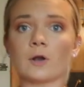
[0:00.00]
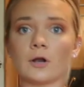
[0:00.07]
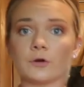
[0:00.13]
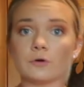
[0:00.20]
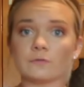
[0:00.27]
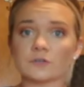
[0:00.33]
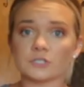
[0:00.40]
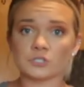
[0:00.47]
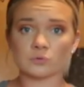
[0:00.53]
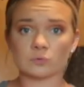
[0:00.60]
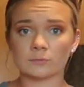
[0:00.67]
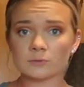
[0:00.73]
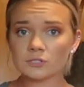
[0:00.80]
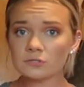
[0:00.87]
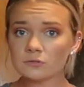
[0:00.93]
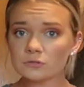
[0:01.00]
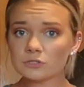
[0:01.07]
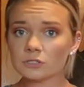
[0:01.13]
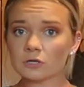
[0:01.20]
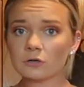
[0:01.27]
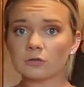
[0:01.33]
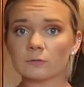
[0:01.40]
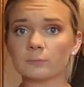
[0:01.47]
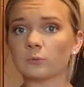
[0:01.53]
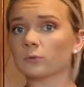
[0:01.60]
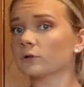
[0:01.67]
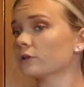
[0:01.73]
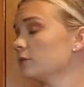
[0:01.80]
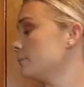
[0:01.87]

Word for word: it on over a swimsuit to go to the pool or